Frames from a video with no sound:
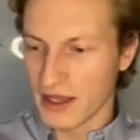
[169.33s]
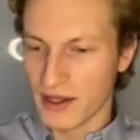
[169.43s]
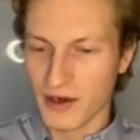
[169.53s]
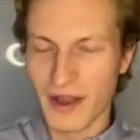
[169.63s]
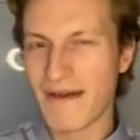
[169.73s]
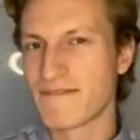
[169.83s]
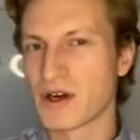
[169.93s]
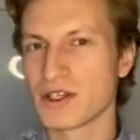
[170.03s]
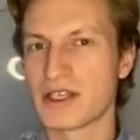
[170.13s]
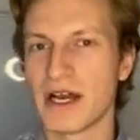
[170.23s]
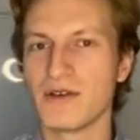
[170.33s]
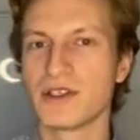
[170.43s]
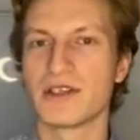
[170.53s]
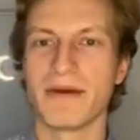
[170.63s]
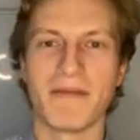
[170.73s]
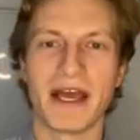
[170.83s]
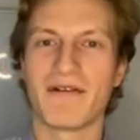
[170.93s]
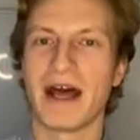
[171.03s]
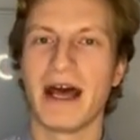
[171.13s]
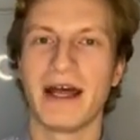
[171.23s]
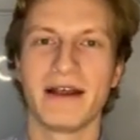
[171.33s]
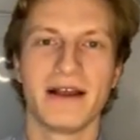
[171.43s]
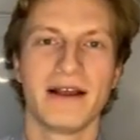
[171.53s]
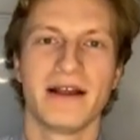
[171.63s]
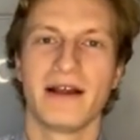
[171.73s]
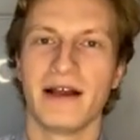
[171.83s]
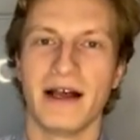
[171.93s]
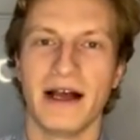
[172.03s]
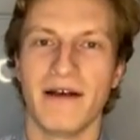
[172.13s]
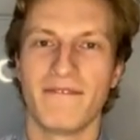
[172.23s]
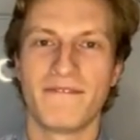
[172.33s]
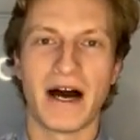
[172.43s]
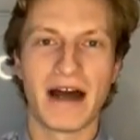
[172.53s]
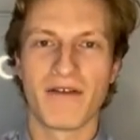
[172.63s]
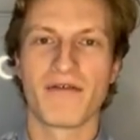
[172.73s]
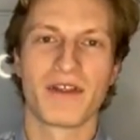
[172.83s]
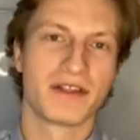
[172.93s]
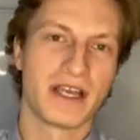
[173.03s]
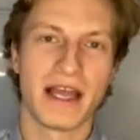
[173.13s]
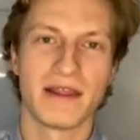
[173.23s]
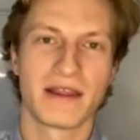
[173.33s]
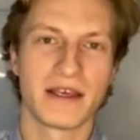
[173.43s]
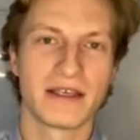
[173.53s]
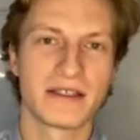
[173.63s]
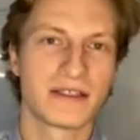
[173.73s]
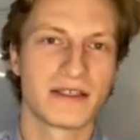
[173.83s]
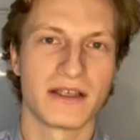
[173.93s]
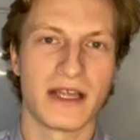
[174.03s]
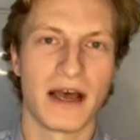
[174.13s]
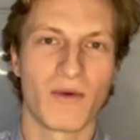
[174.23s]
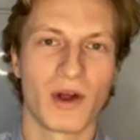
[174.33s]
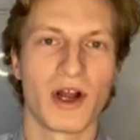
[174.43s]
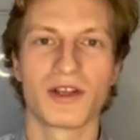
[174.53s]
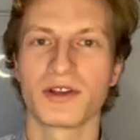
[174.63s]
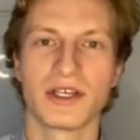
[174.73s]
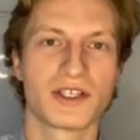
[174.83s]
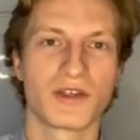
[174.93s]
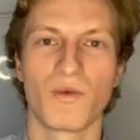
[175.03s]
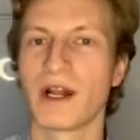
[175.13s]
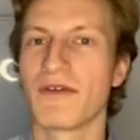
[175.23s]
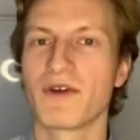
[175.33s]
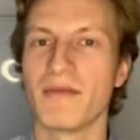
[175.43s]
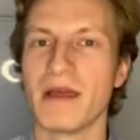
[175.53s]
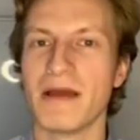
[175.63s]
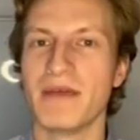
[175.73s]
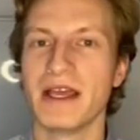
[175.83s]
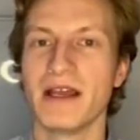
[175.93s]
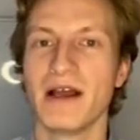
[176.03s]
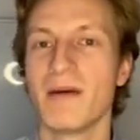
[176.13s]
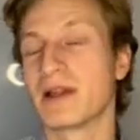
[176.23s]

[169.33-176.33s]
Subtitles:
that first house, it may have had 5 of the 10 things that were on your list or whatever it may be,